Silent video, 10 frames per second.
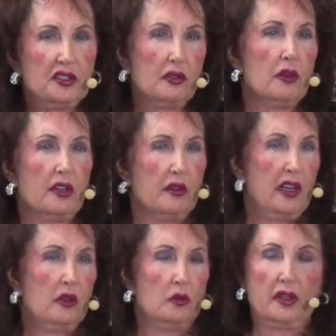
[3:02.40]
to run
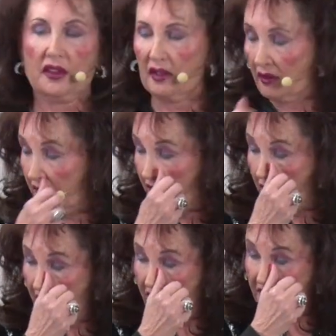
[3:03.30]
around with, a
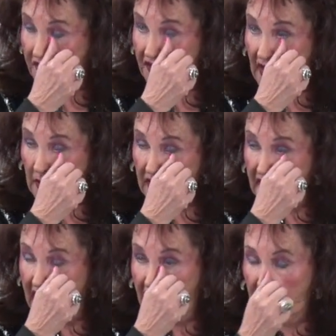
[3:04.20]
very famous
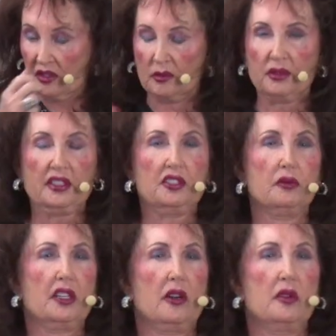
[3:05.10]
national preacher,
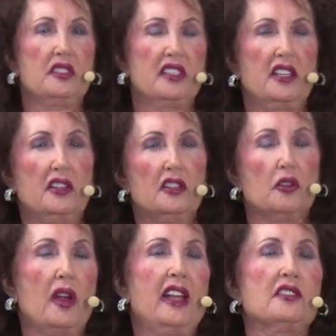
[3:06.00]
would always say,
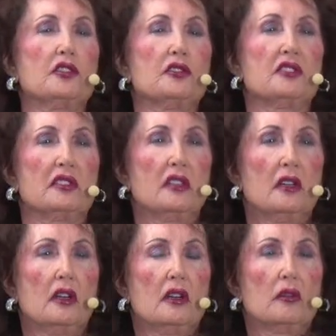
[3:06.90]
your answer's
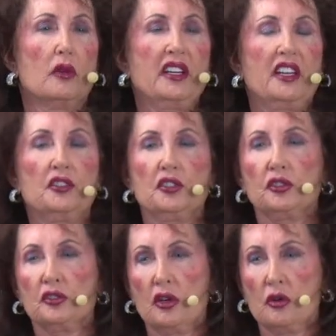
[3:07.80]
right under
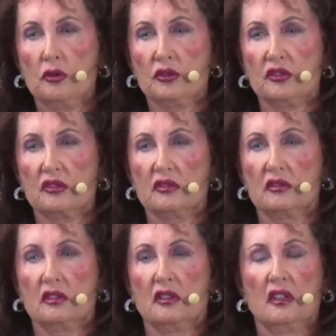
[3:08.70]
your nose.
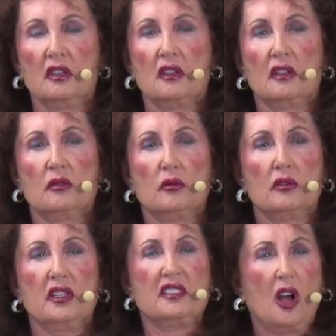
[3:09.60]

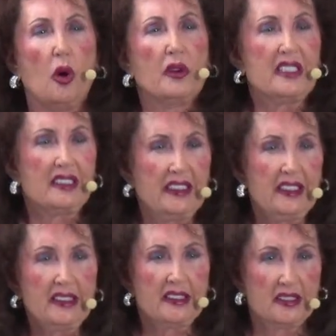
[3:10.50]
It's always
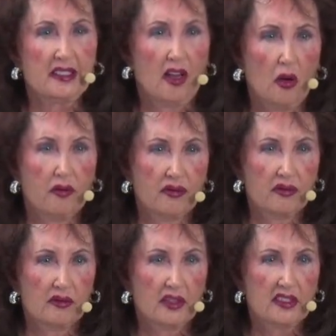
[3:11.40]
leading to
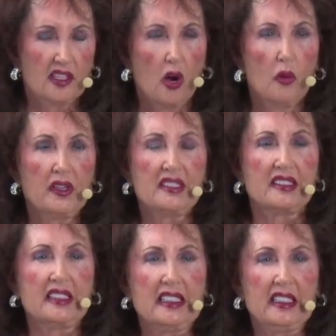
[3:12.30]
self. It's always
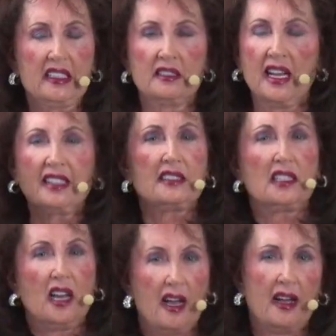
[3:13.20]
leading, not to
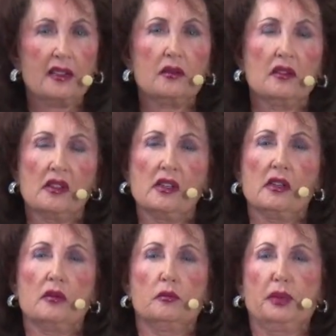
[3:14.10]
God,
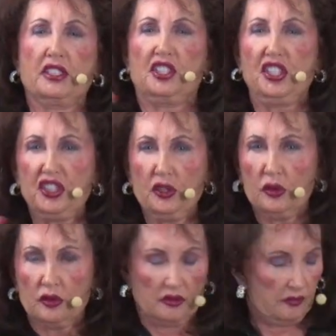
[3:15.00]
but to you.